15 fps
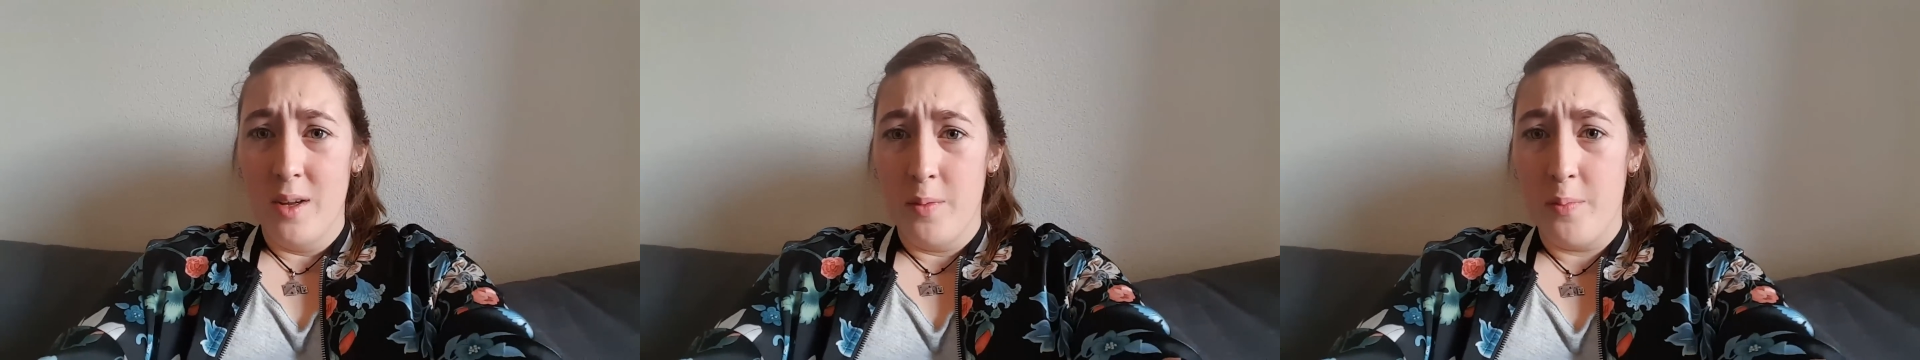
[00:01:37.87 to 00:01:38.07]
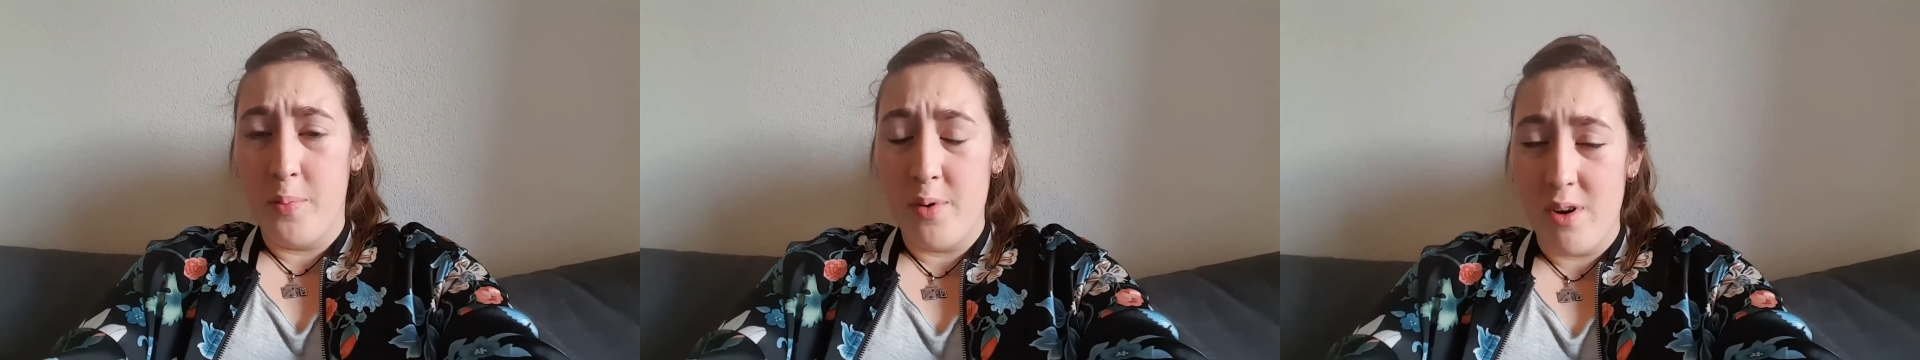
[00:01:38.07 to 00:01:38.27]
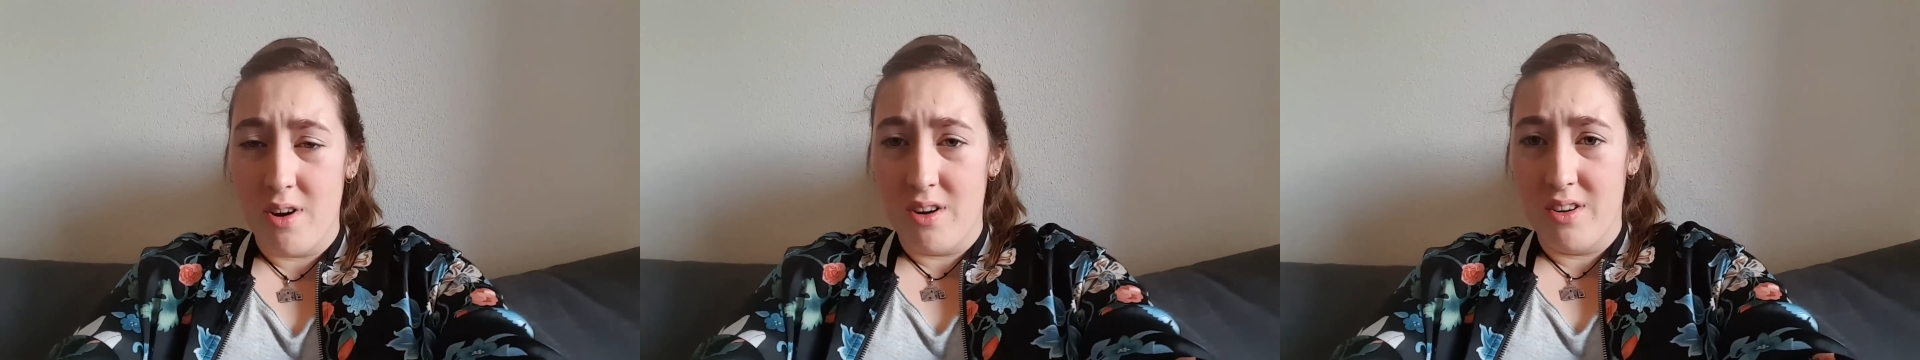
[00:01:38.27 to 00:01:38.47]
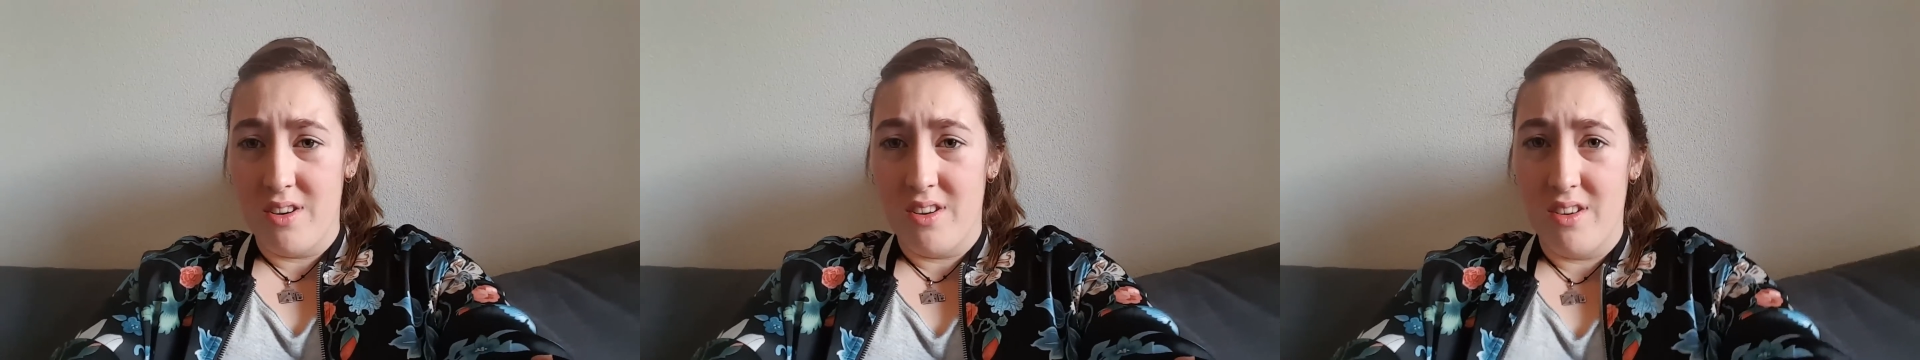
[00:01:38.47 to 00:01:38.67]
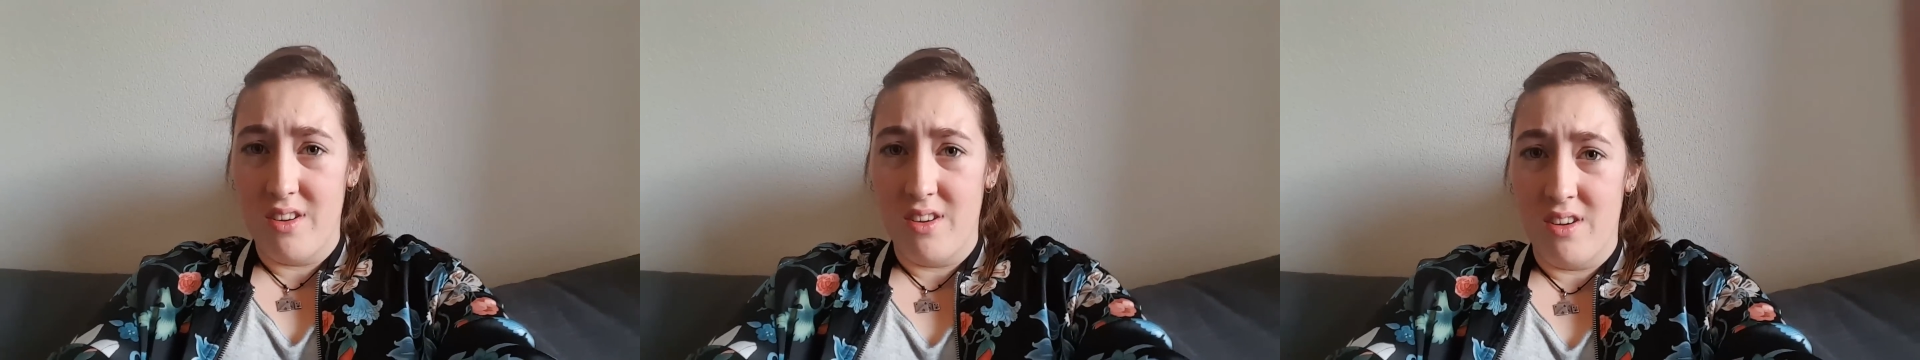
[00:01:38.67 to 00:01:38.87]

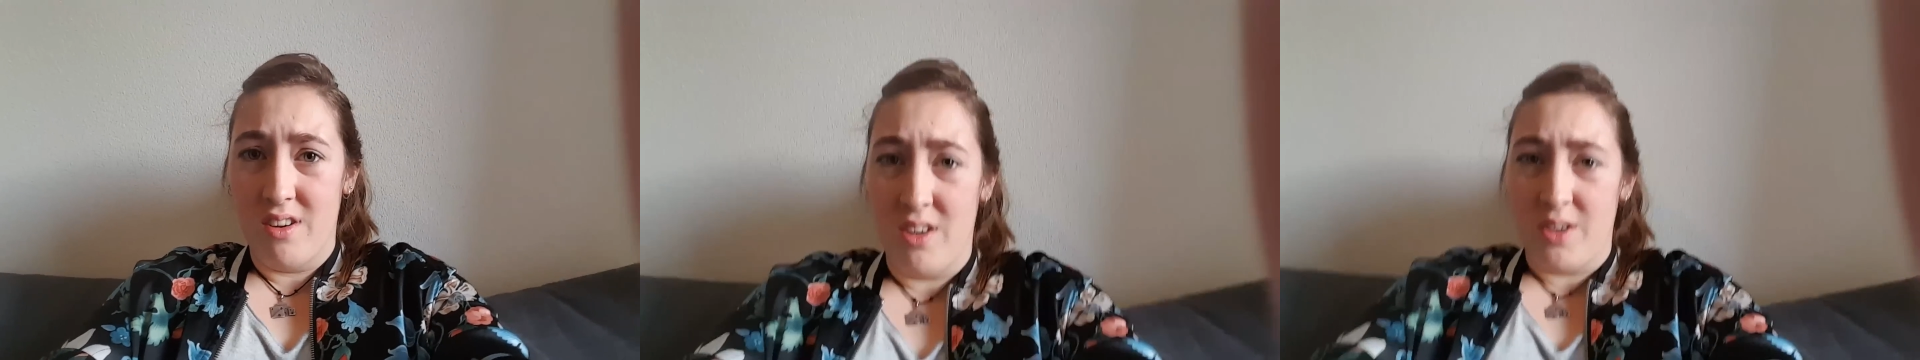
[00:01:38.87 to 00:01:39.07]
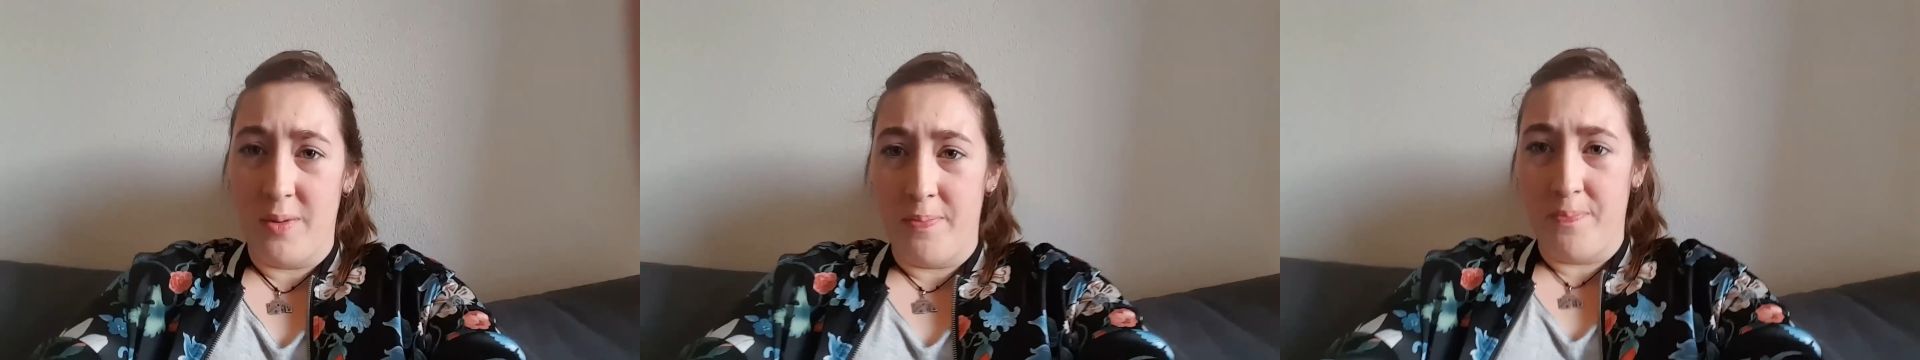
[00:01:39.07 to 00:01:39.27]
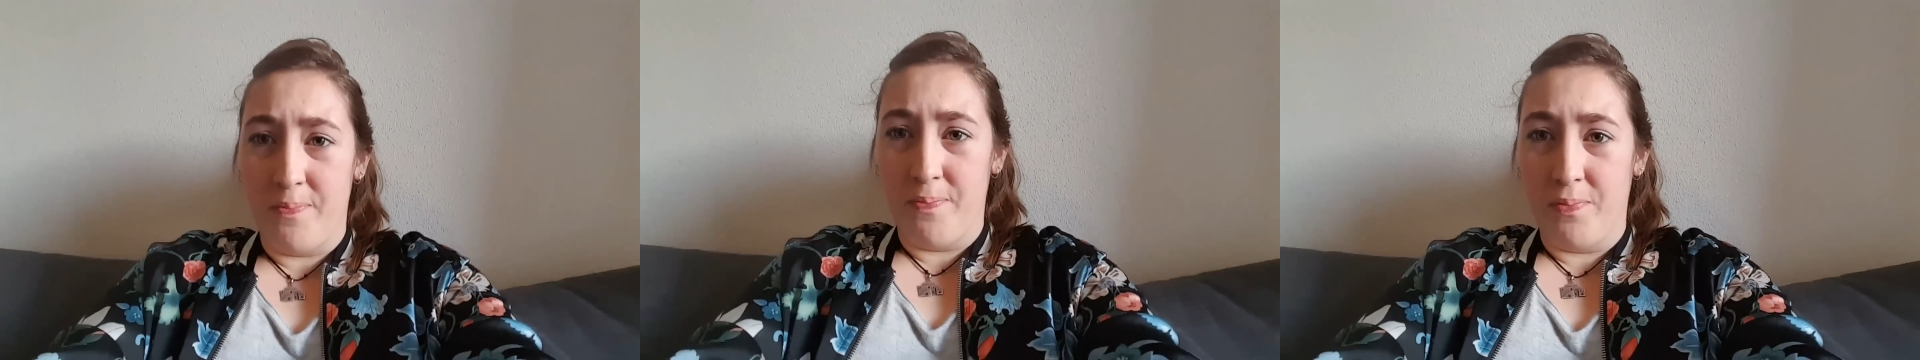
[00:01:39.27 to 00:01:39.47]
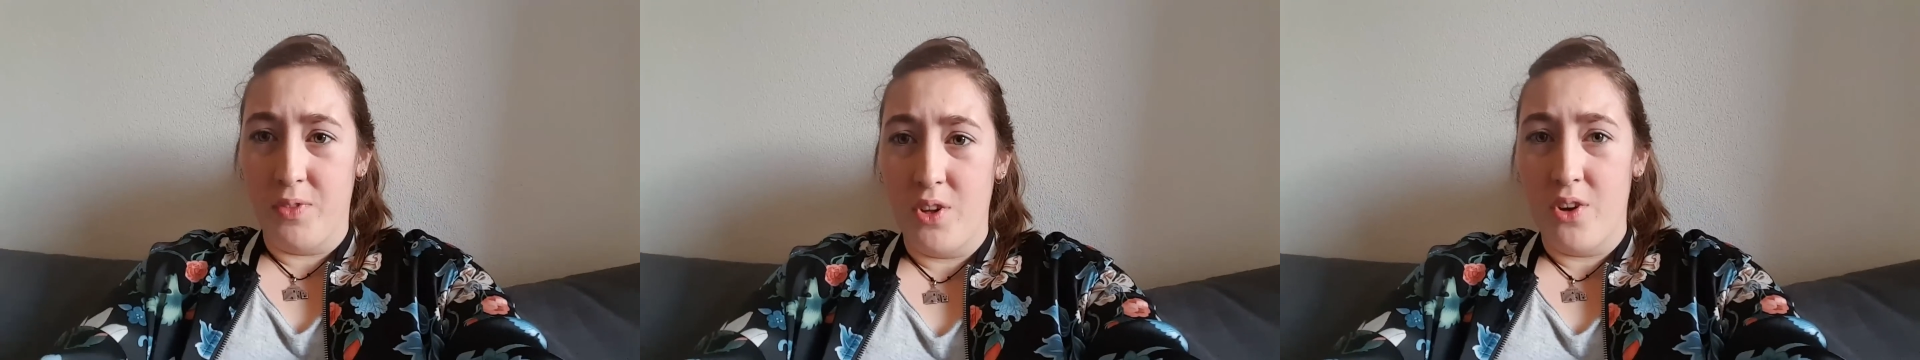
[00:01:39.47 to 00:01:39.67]
But um,